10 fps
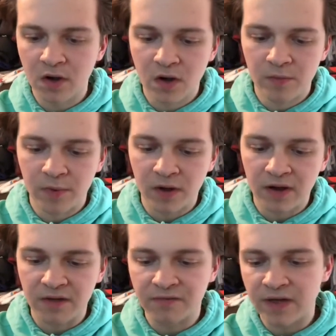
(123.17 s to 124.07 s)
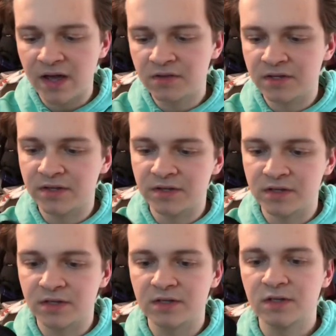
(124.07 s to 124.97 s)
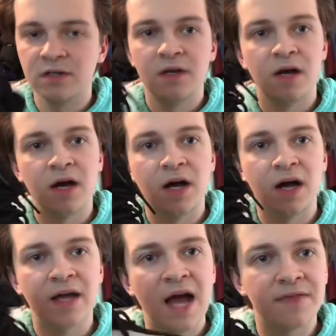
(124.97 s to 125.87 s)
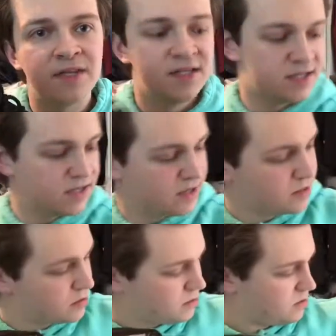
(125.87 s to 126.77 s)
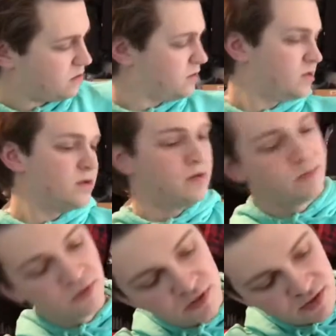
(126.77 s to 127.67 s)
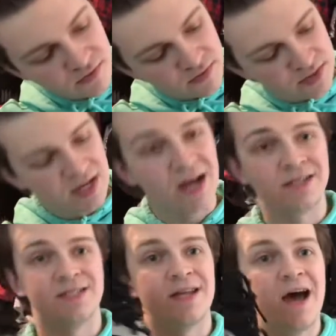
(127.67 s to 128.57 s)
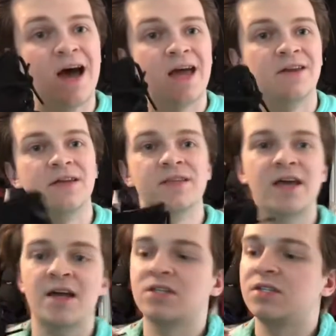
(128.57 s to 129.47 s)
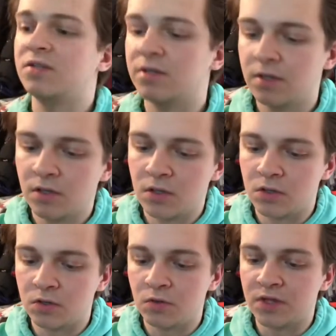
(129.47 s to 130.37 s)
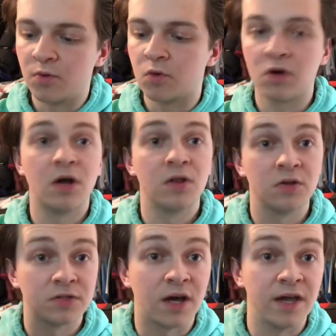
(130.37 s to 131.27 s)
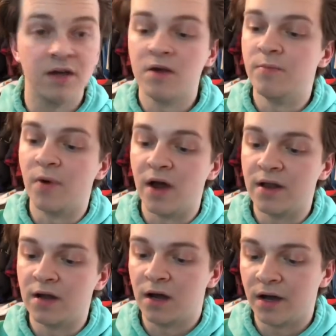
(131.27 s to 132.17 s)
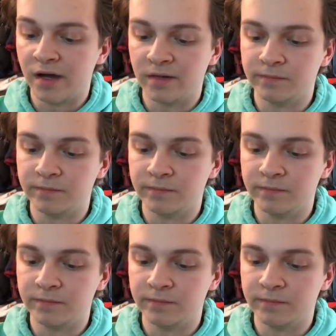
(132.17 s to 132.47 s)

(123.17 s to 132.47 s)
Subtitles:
but I found in the, I got these in, I believe, a size 9, and they actually, they were a little tight, but, I